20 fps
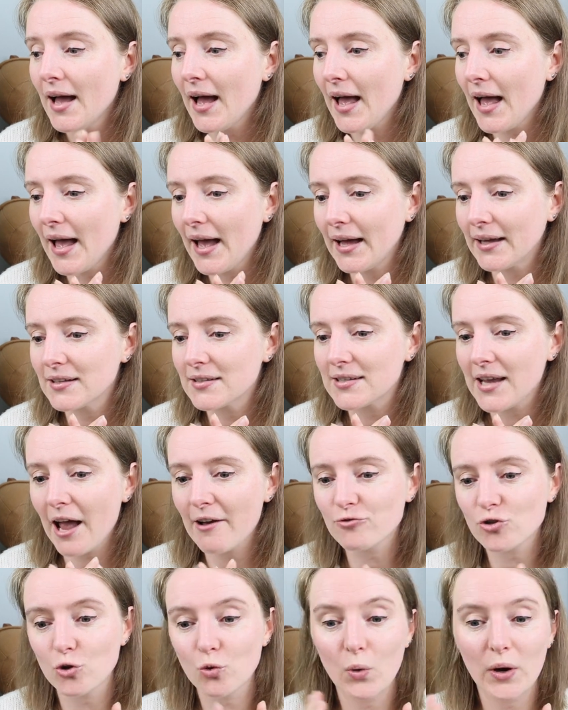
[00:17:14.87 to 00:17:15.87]
And
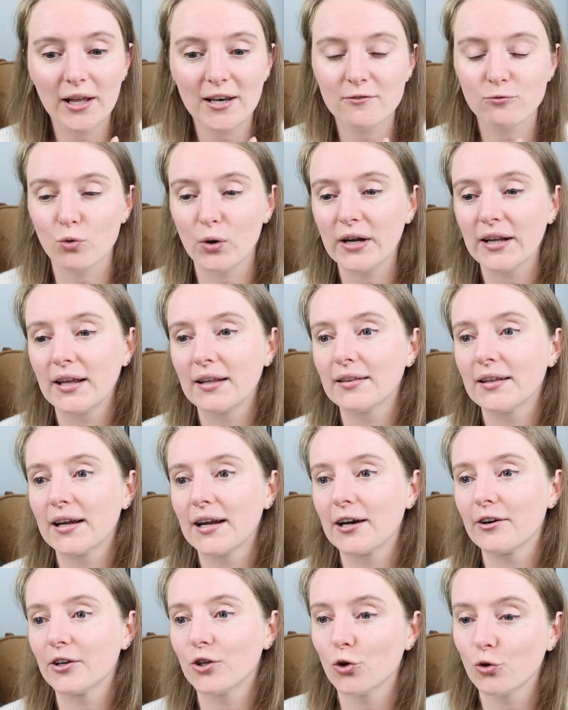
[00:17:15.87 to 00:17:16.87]
after a while of working
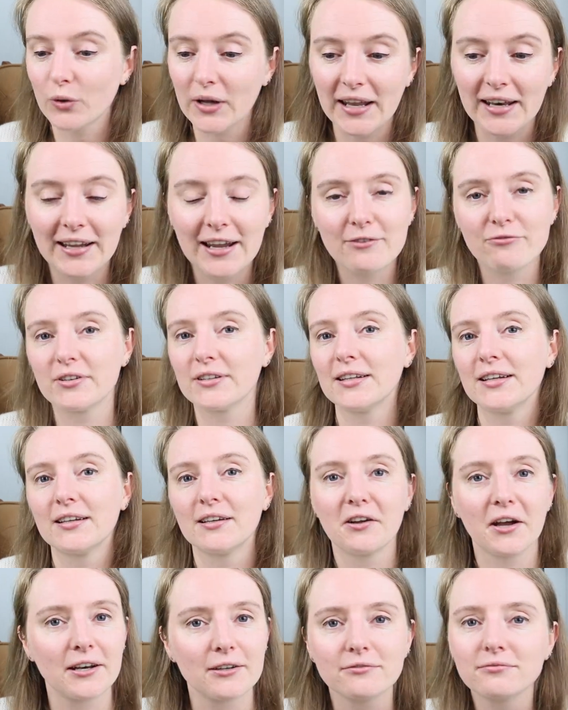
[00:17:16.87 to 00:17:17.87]
there, you know, getting
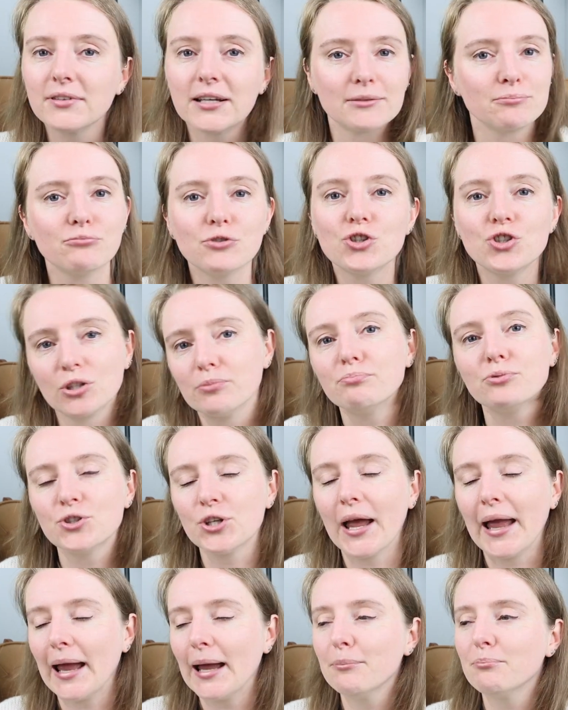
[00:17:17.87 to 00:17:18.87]
everything kind of like ship
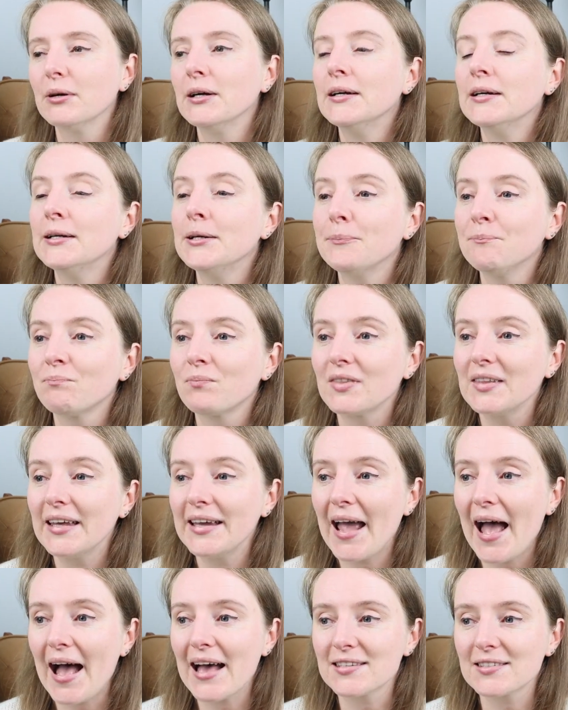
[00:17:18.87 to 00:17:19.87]
shape,
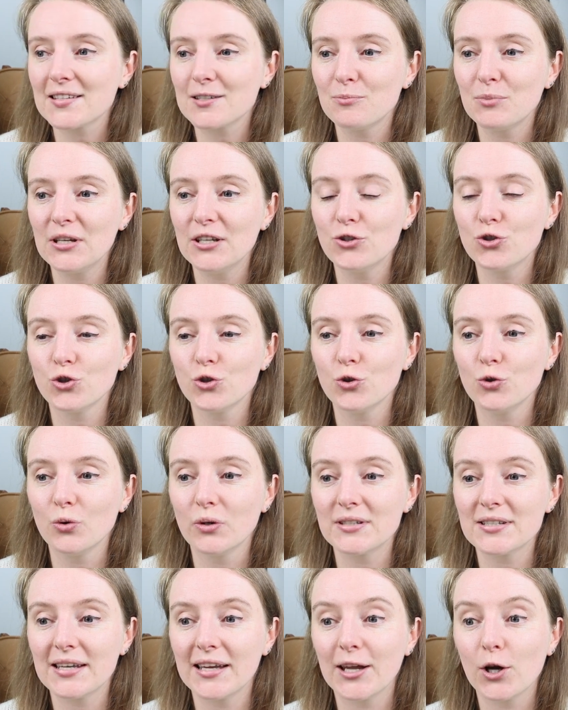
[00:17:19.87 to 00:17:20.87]
they asked me
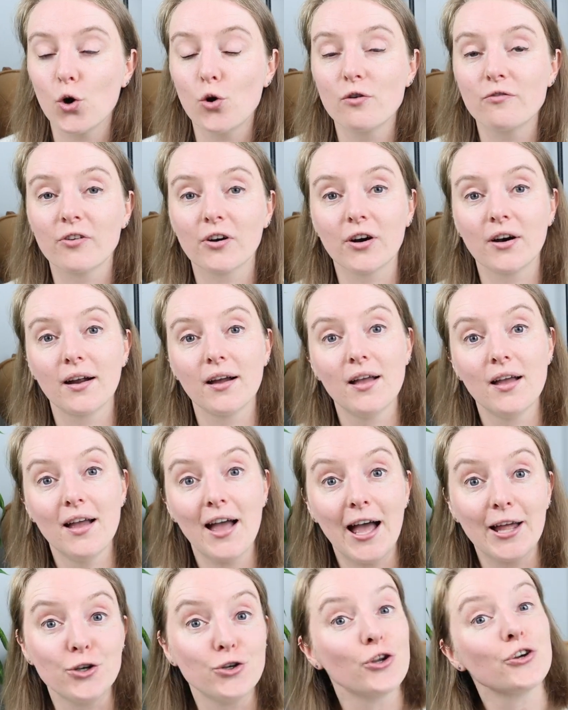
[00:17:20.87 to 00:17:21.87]
to take over
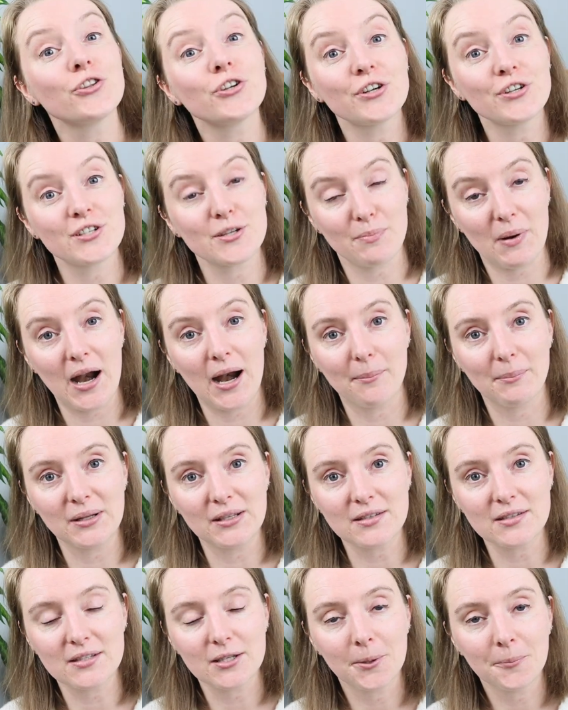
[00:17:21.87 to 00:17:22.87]
another
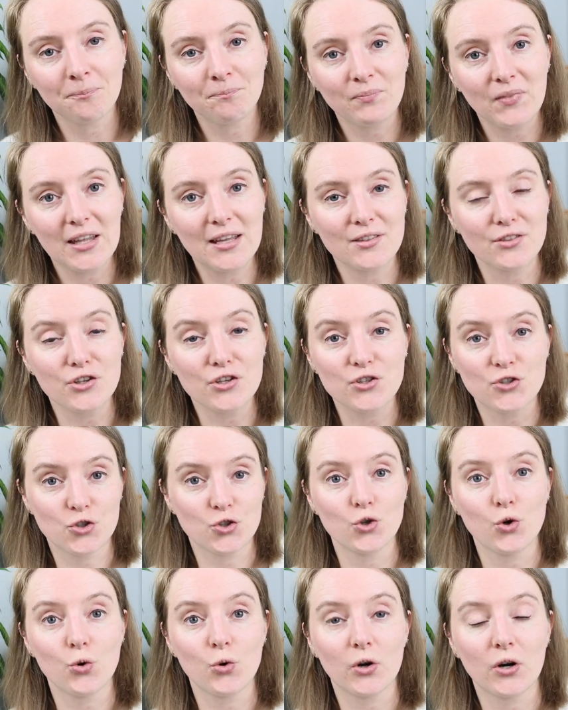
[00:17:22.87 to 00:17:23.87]
department in the
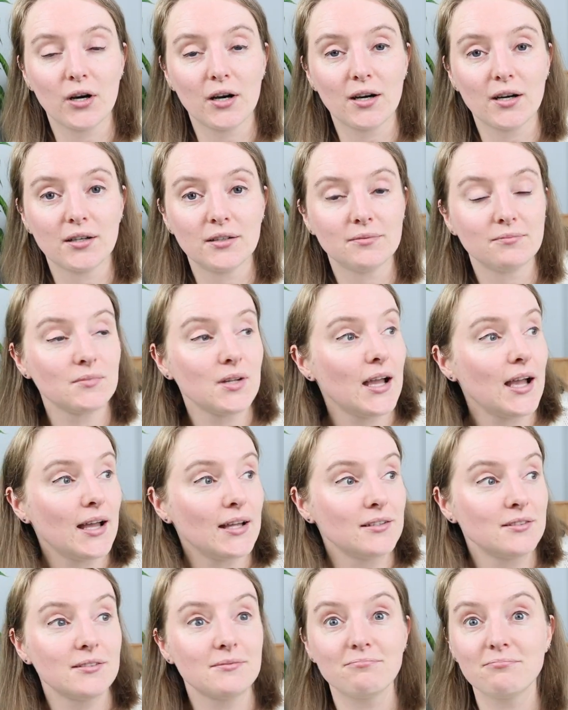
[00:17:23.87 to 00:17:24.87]
store.
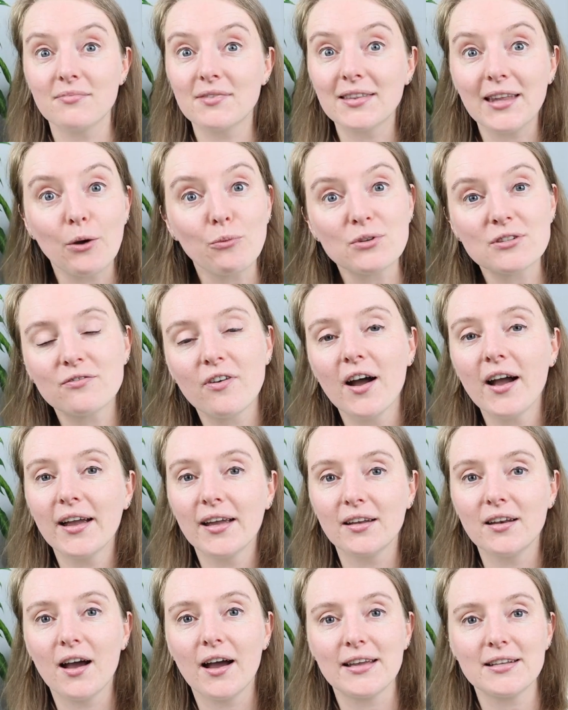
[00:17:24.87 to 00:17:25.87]
And that was
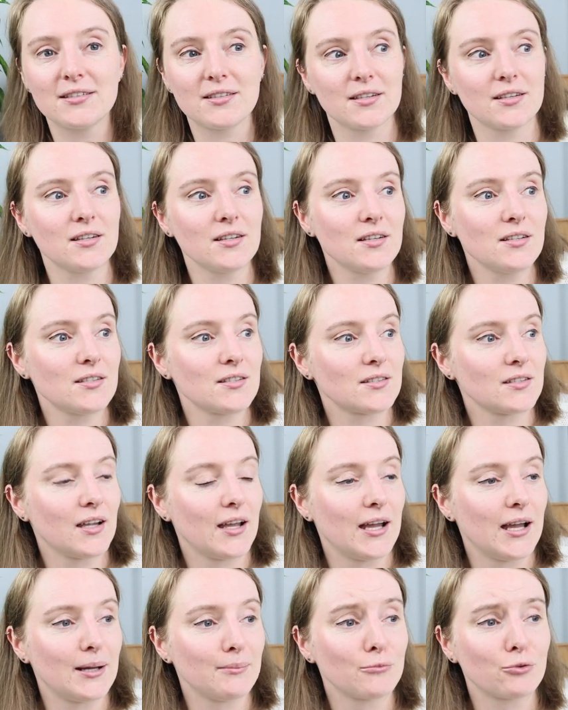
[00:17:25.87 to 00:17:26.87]
fine. I did it,
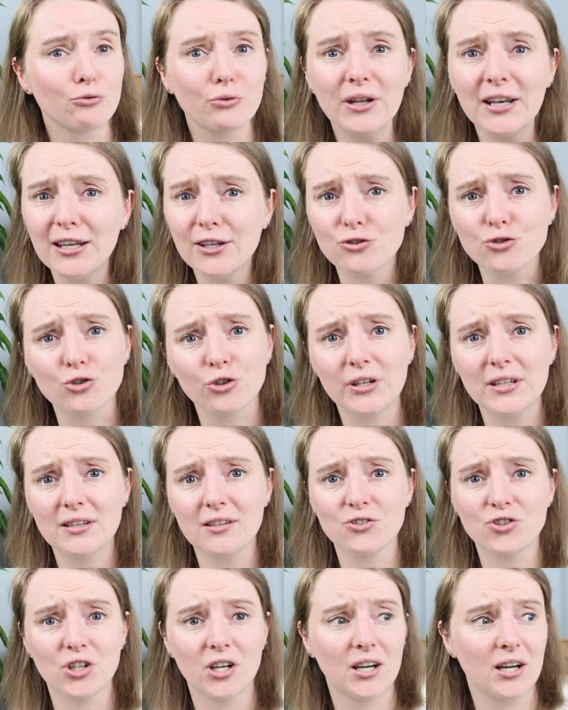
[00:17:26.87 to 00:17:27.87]
um, really enjoyed
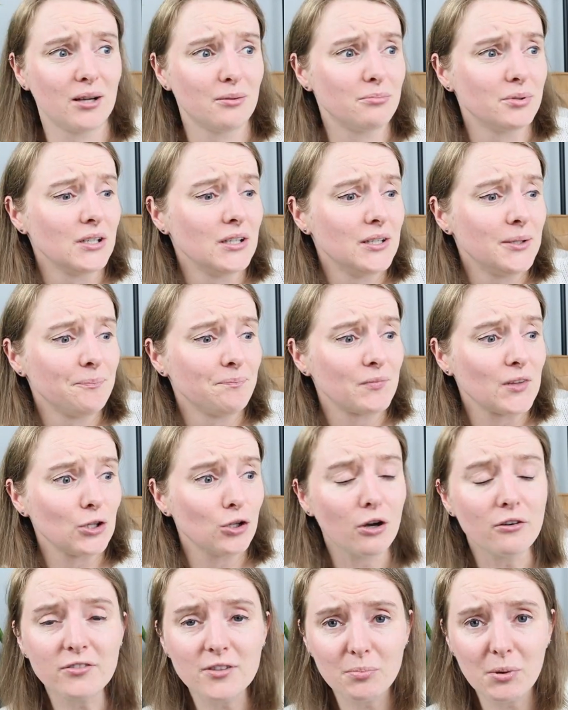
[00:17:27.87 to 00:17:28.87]
the job,
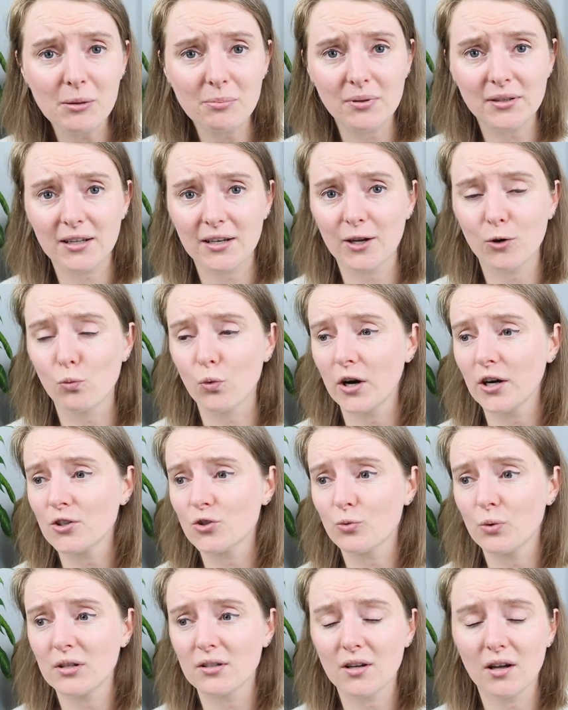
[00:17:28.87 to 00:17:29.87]
loved the people that I
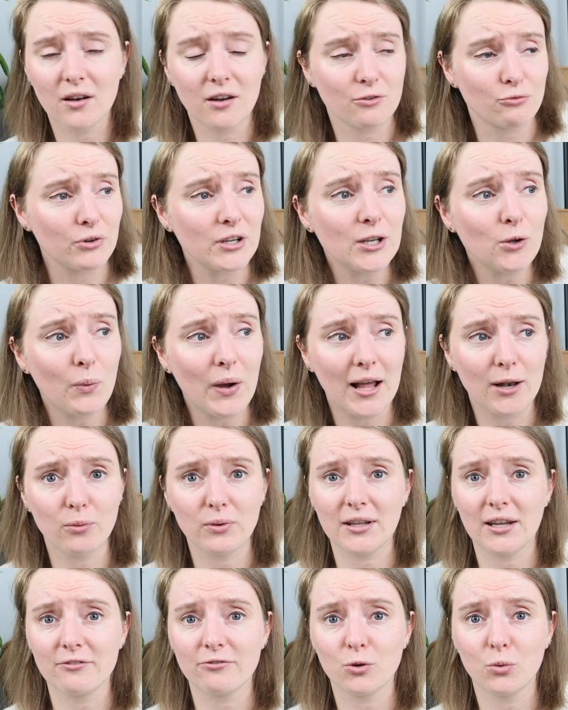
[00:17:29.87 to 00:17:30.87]
worked with, got on really well
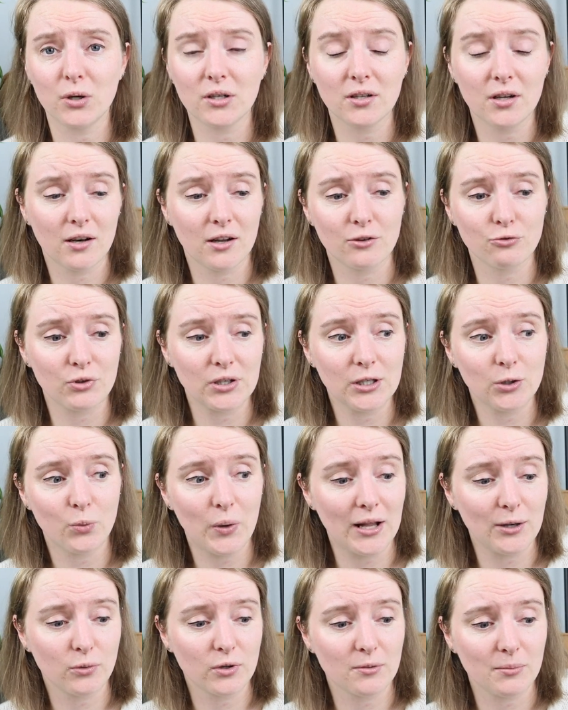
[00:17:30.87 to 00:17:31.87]
with everyone, got on really
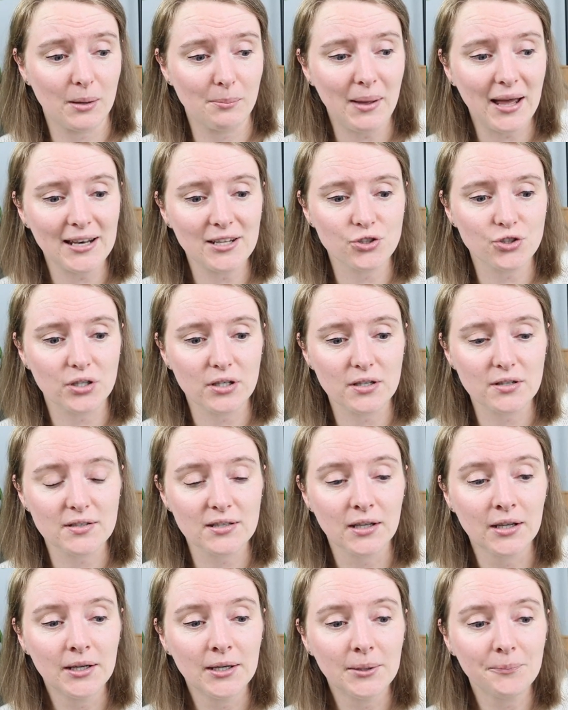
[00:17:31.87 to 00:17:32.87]
well with my managers.